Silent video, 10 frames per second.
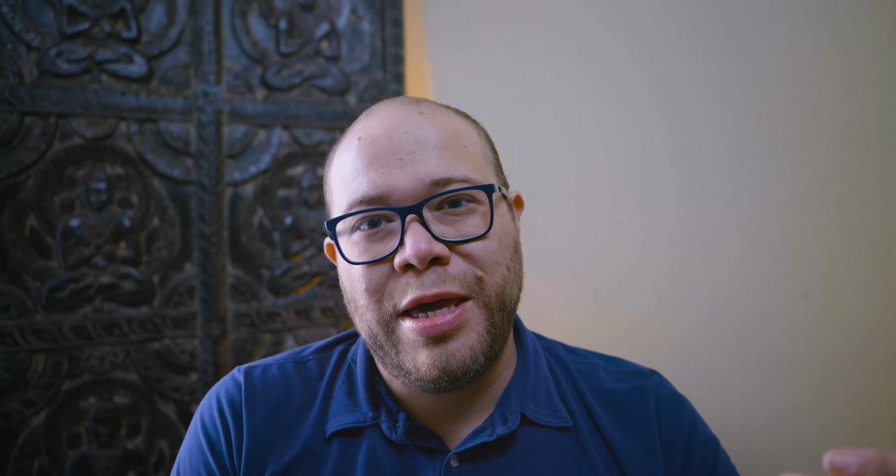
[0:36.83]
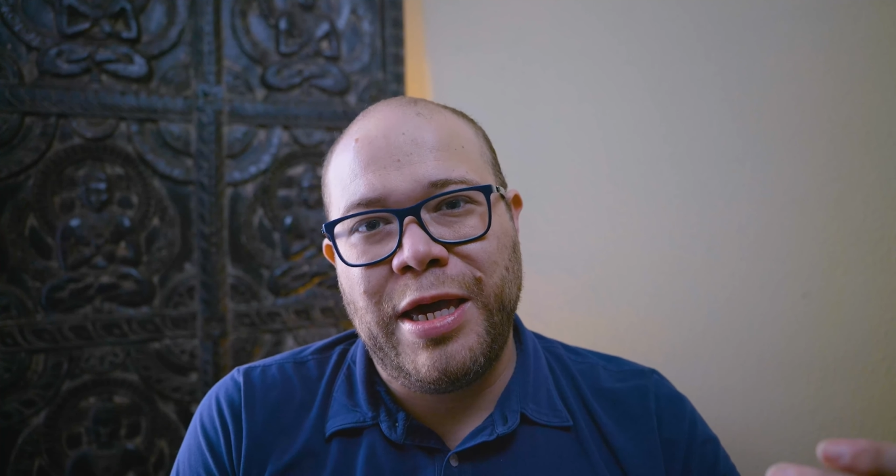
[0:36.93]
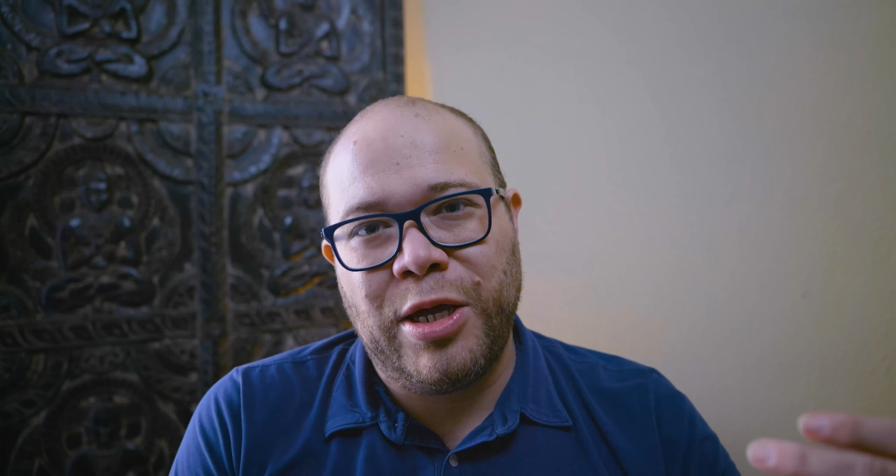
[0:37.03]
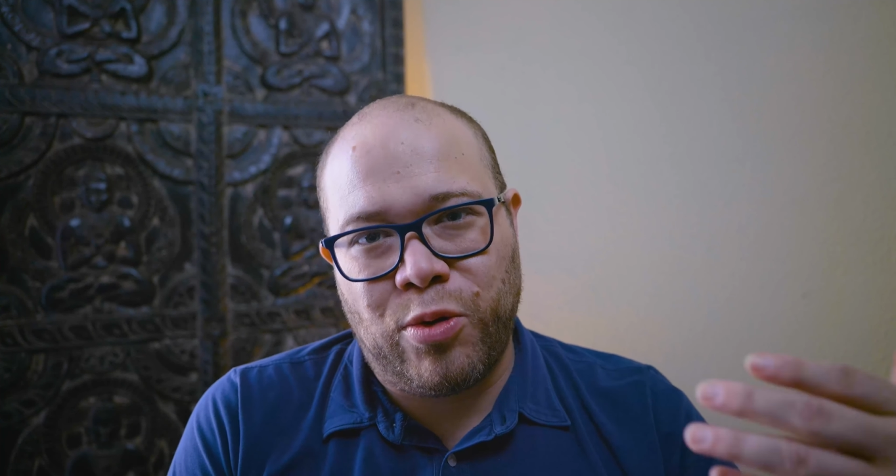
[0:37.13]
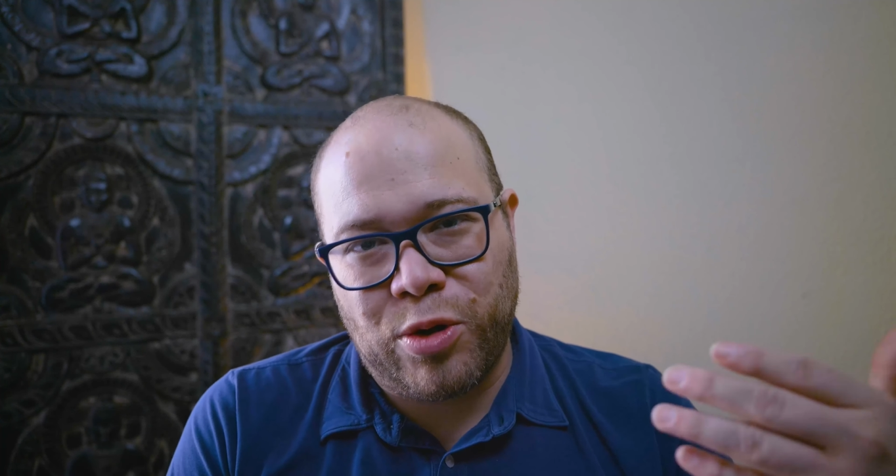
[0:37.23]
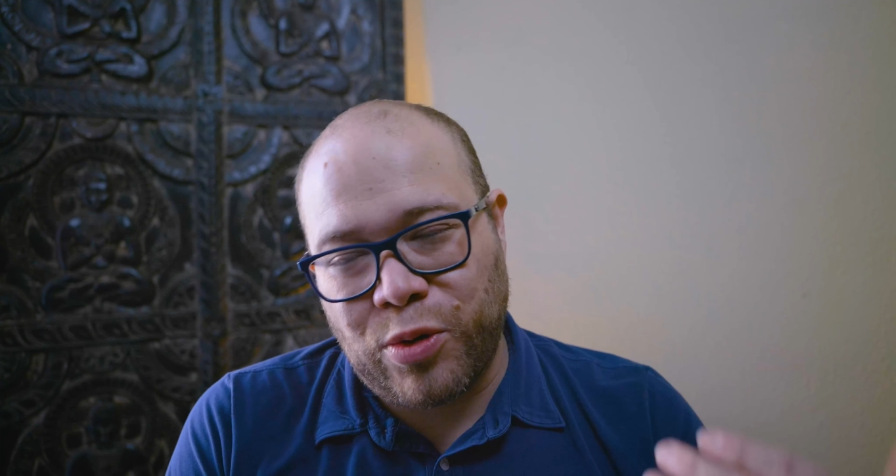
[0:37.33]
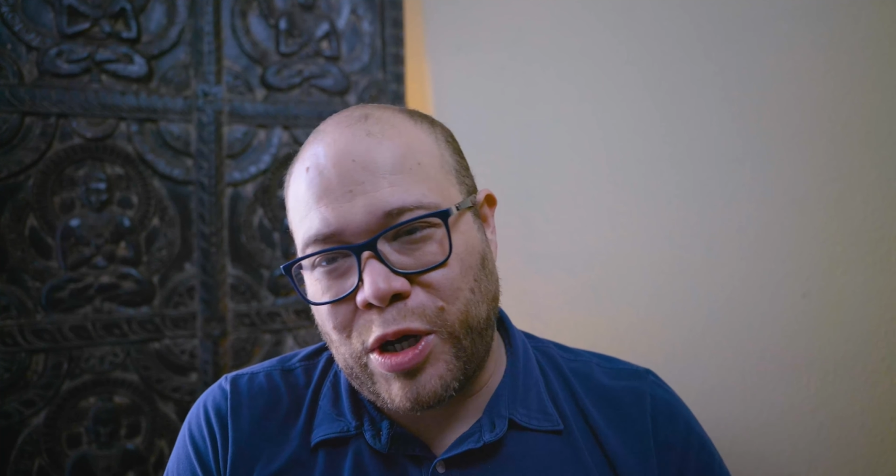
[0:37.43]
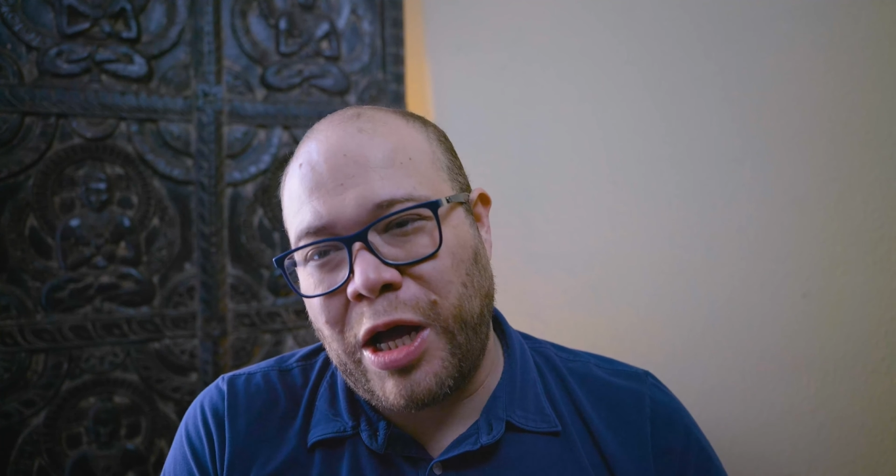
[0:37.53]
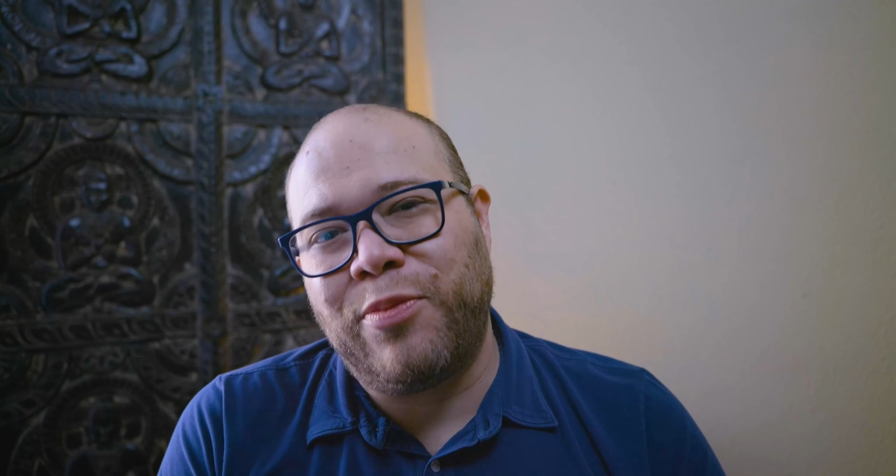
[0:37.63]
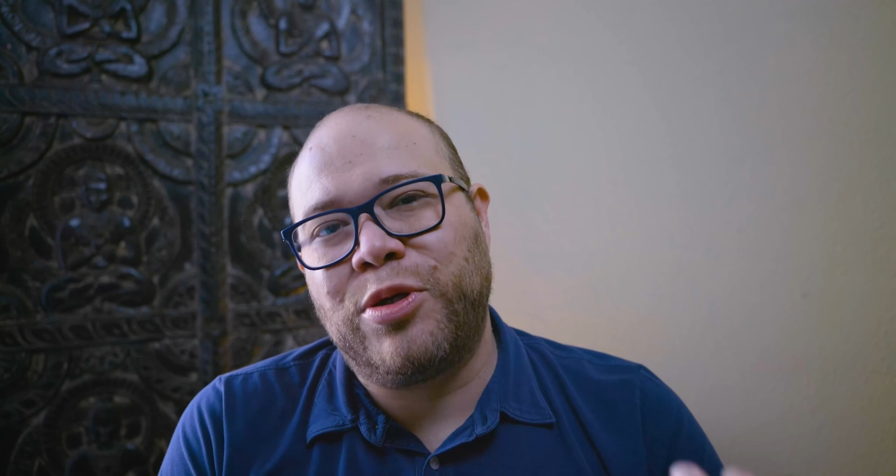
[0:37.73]
in order to
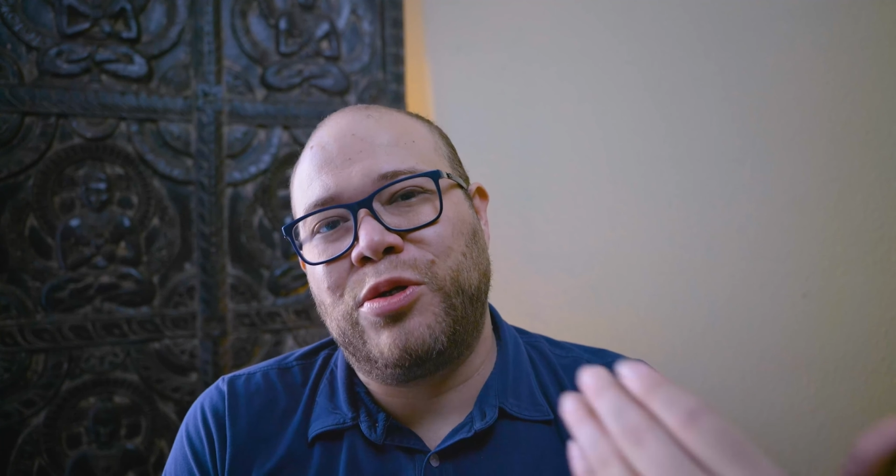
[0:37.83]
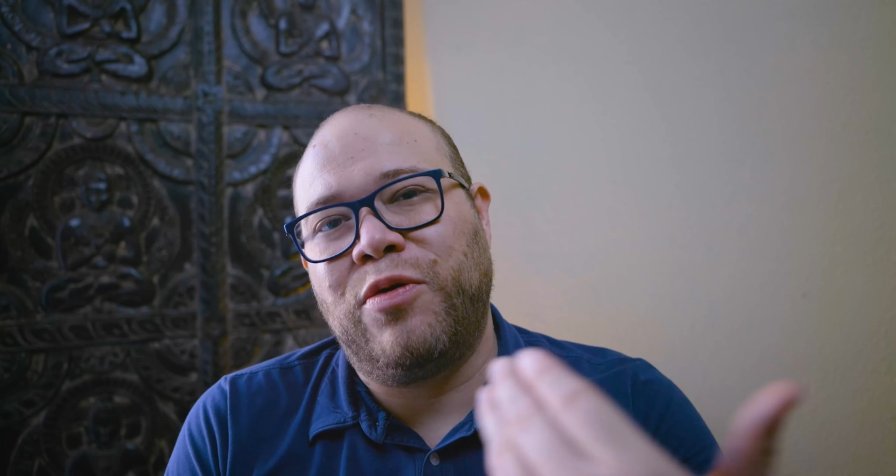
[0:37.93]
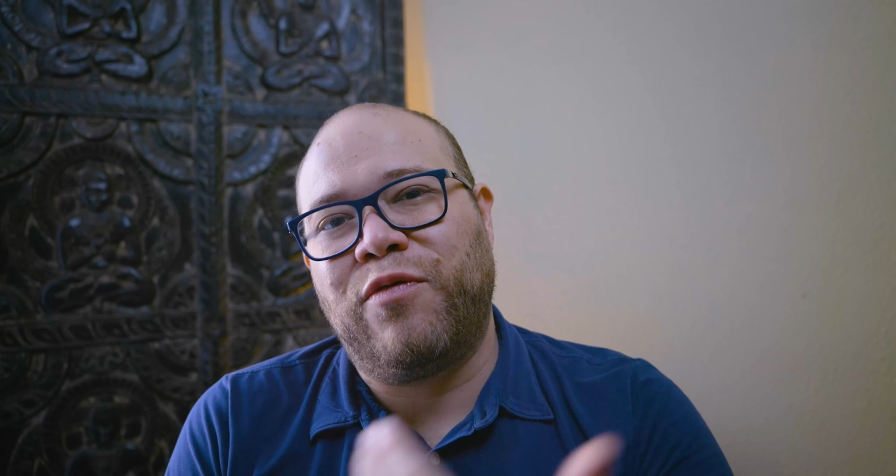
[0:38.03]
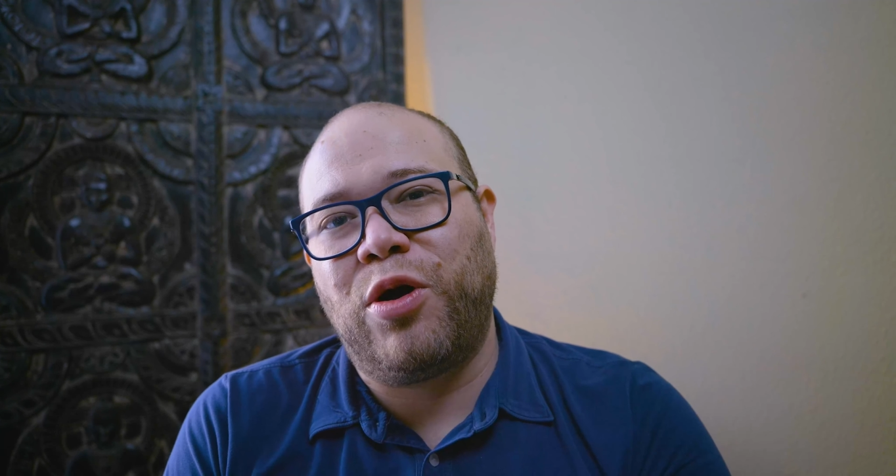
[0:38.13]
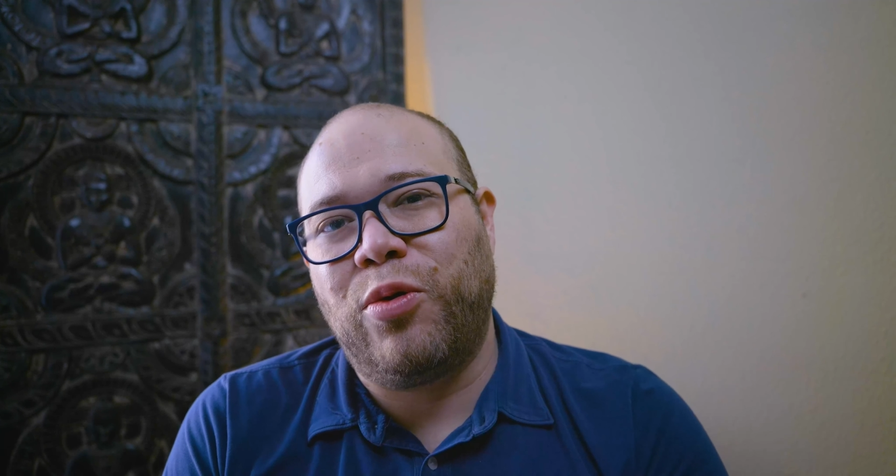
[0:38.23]
accomplish the overall